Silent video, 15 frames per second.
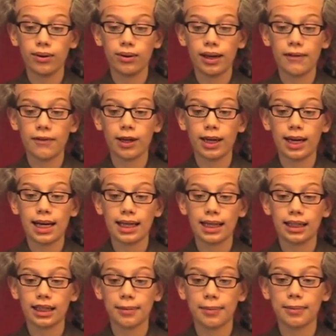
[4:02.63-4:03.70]
ever had
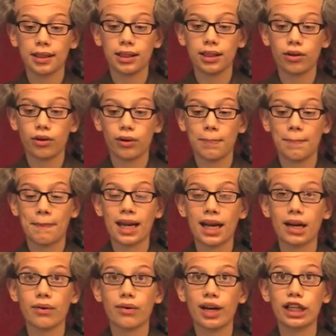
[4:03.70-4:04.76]
except your
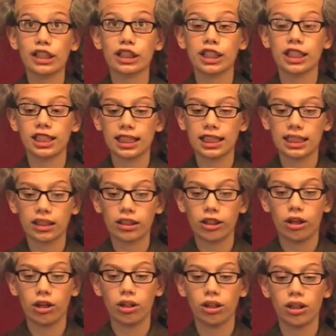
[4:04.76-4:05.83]
bare rations in a
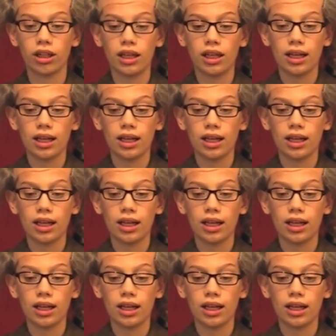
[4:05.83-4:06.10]
stall?